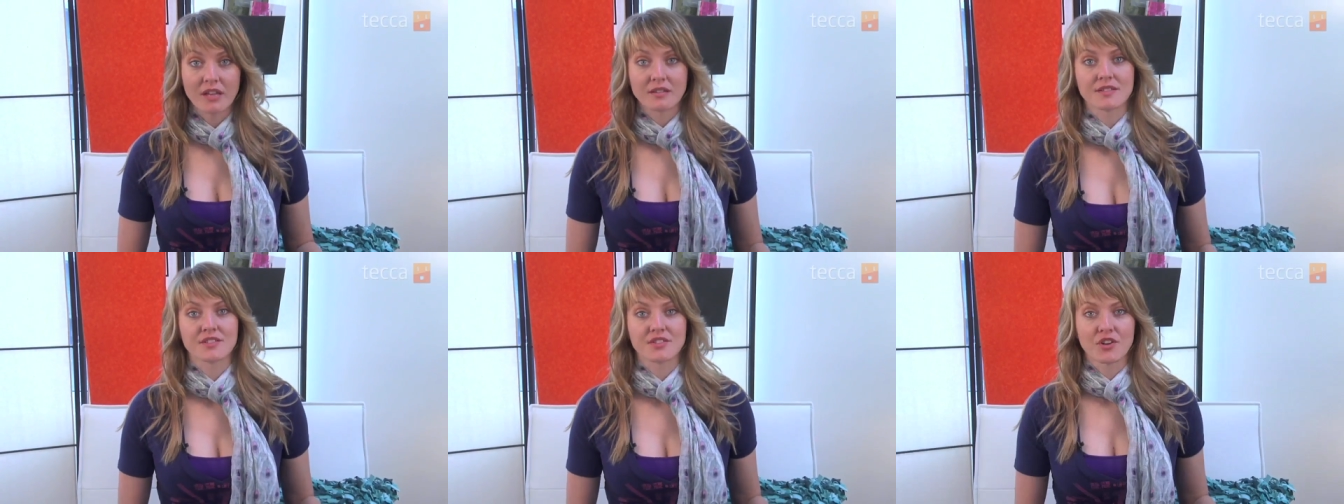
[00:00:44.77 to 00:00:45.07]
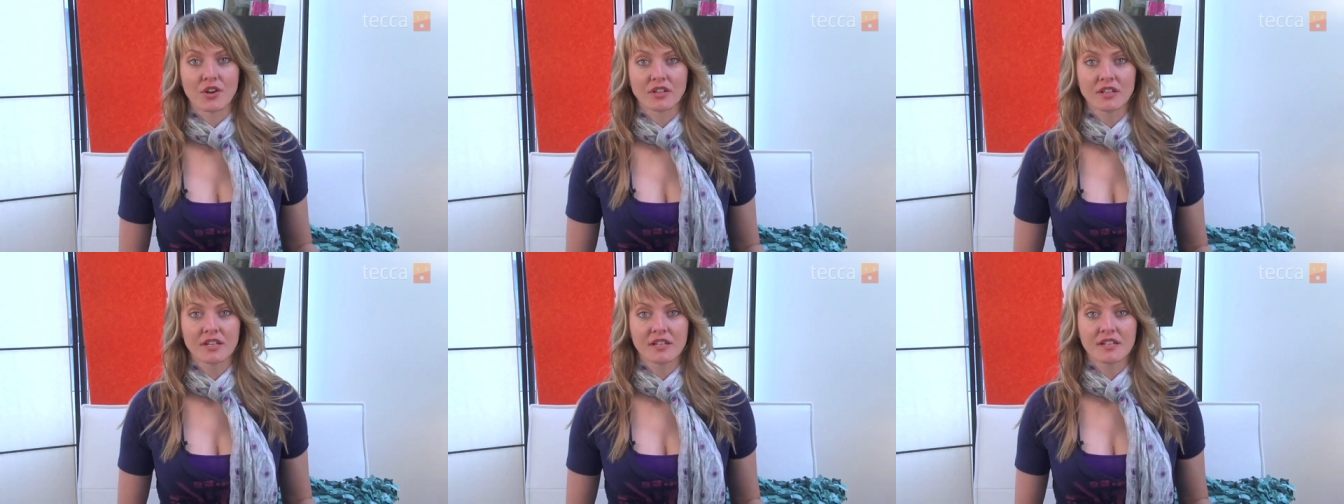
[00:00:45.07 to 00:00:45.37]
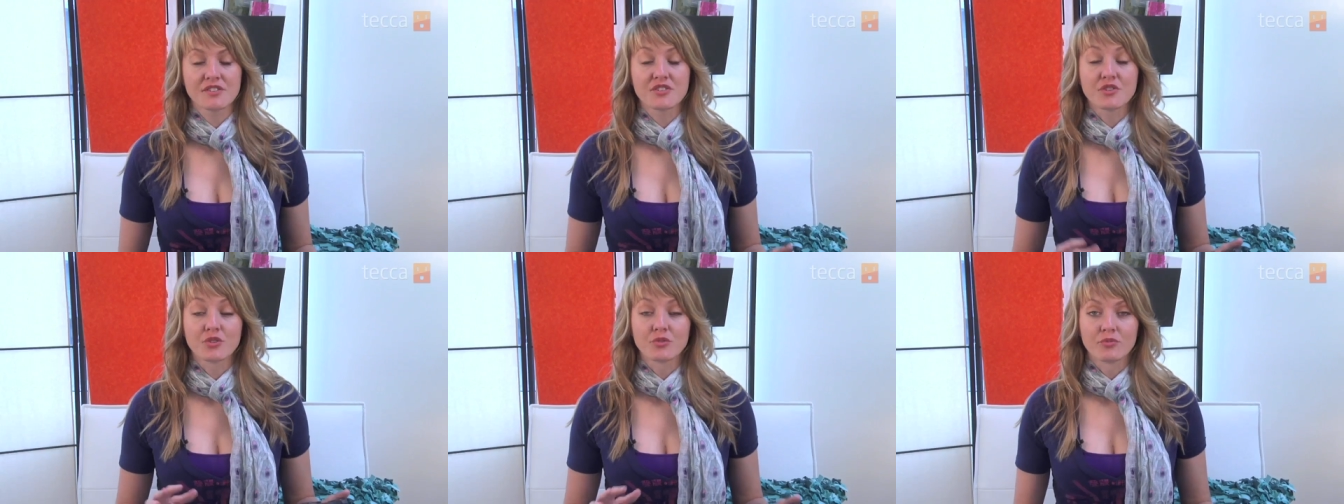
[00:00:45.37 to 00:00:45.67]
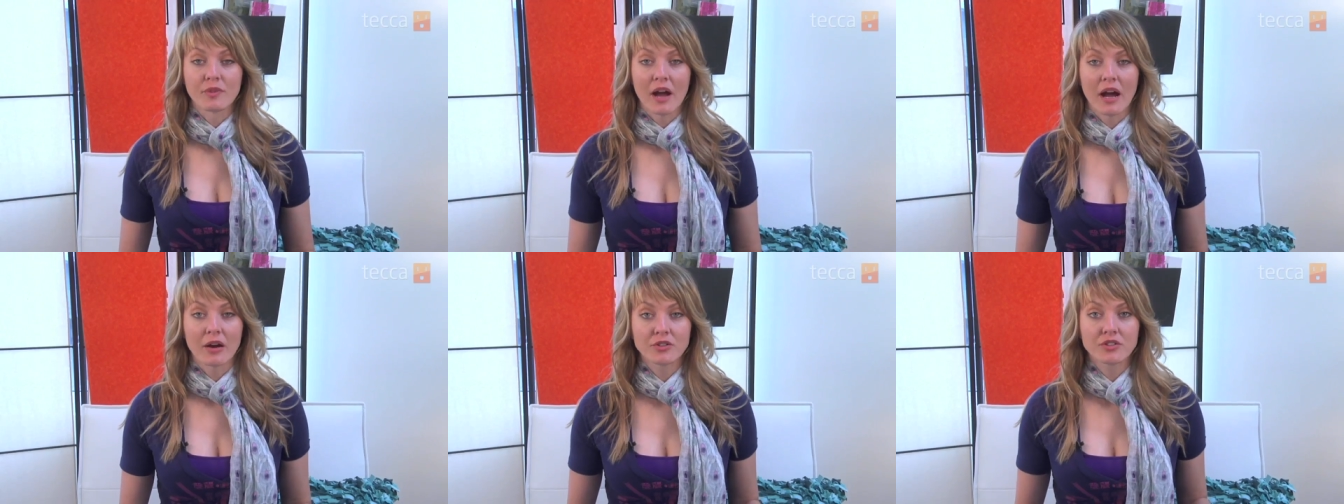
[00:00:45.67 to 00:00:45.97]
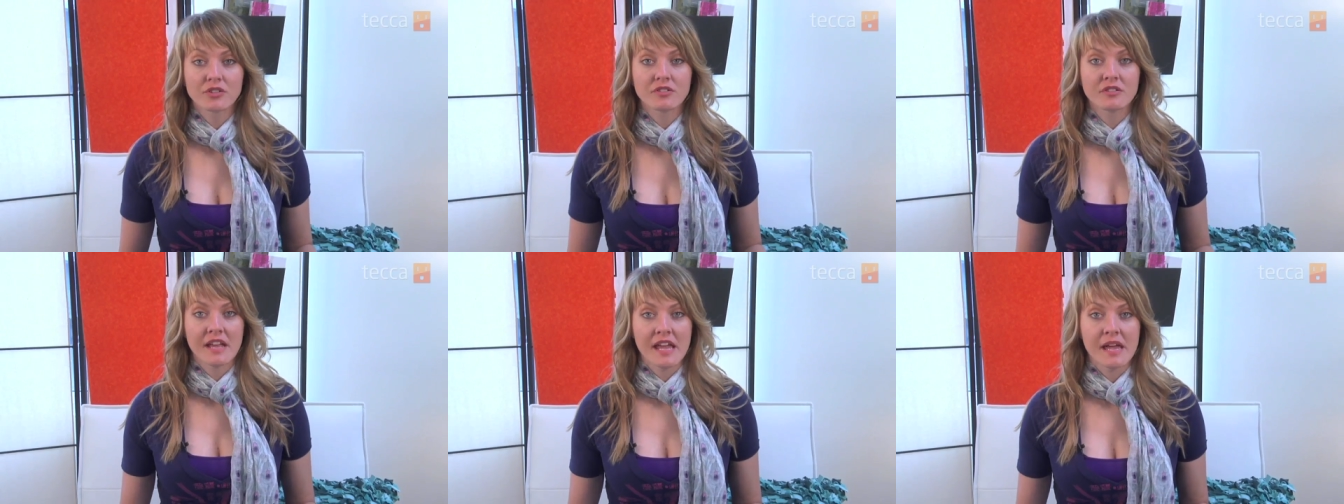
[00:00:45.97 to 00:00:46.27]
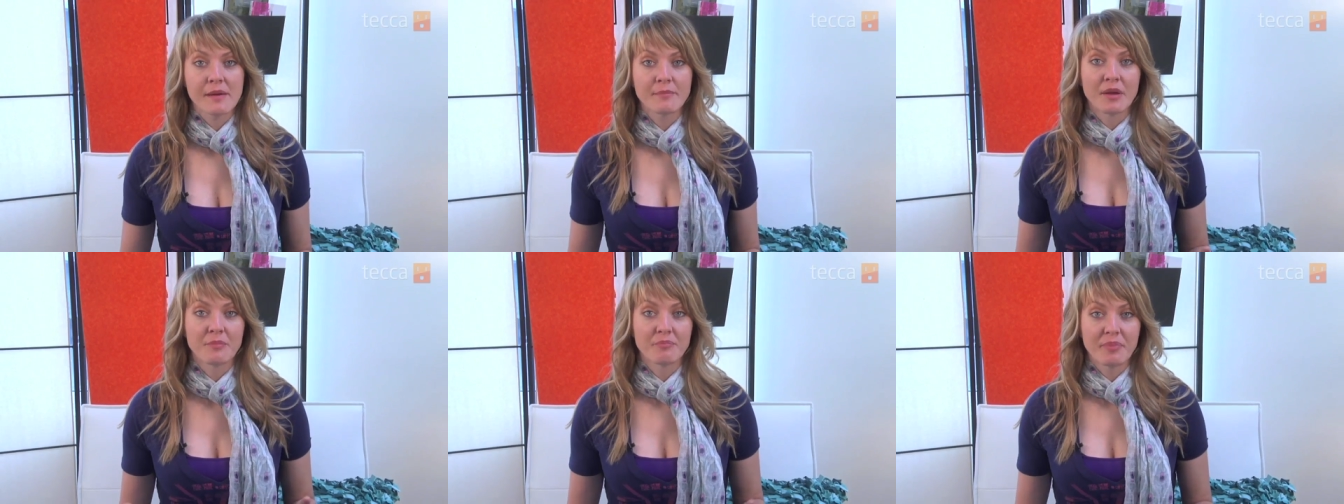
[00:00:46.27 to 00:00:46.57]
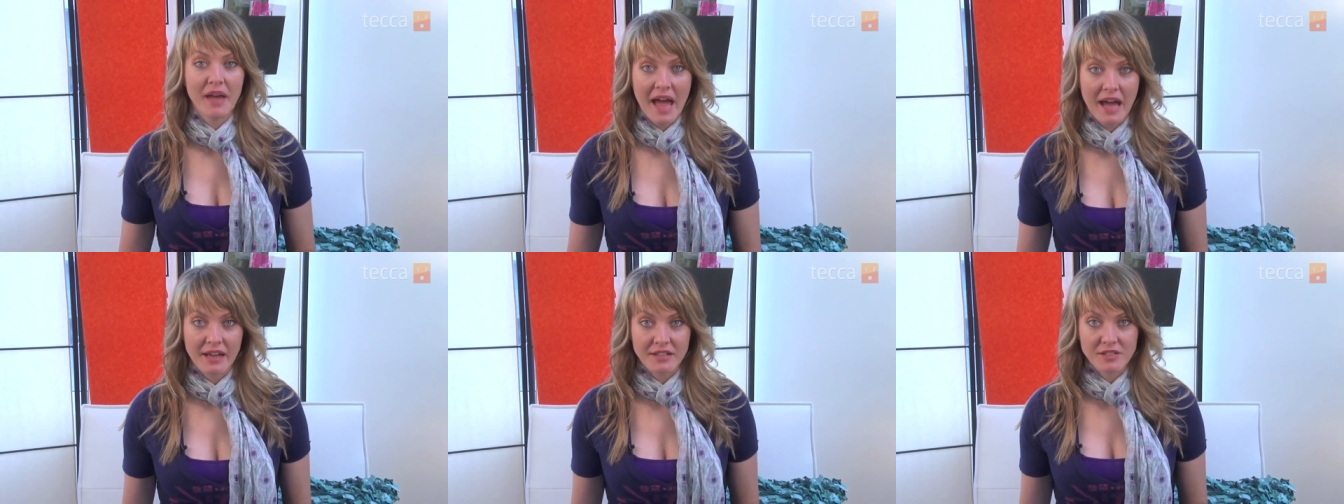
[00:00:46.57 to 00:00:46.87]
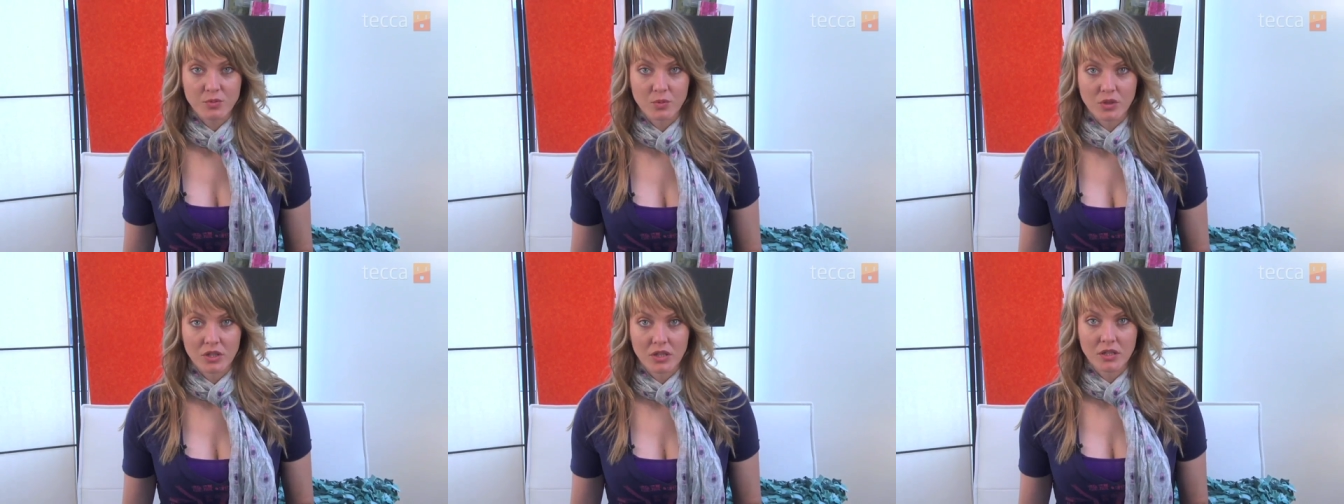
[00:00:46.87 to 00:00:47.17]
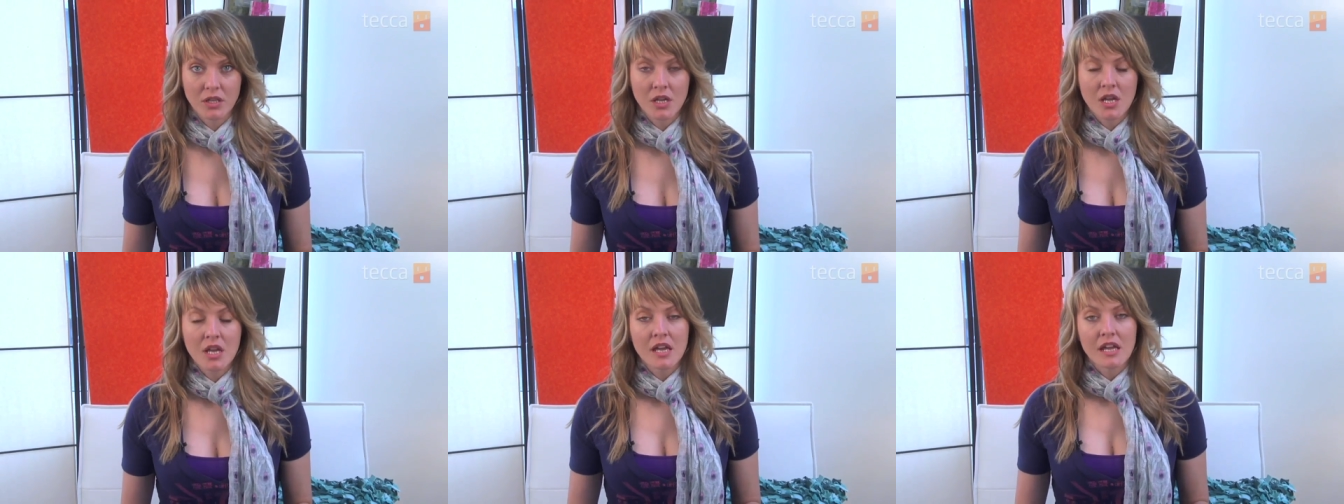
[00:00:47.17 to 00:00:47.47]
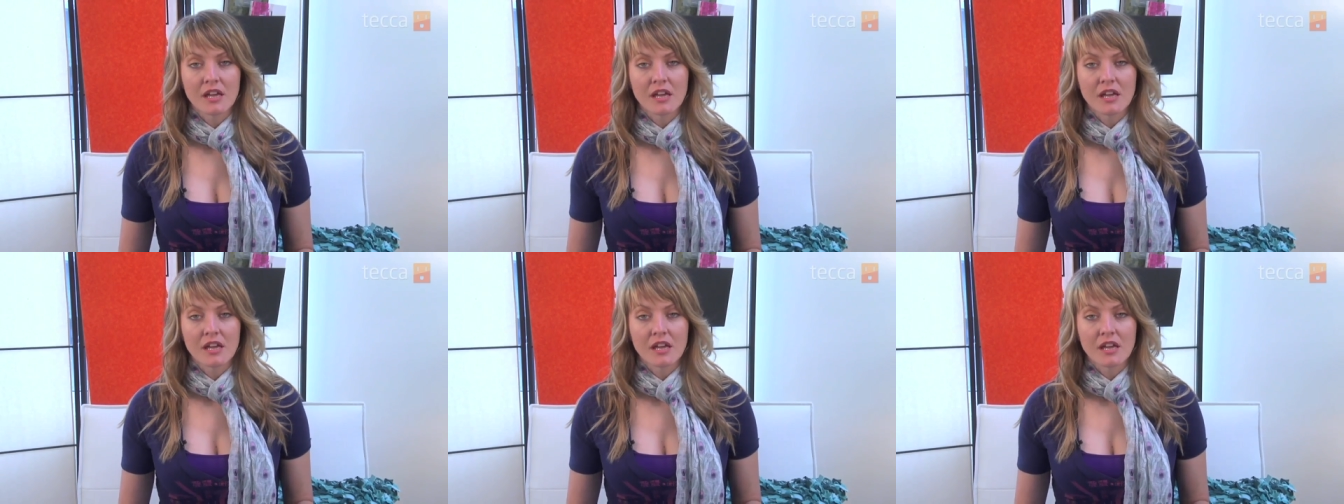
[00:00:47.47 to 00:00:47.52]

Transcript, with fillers: get started is your router name and password.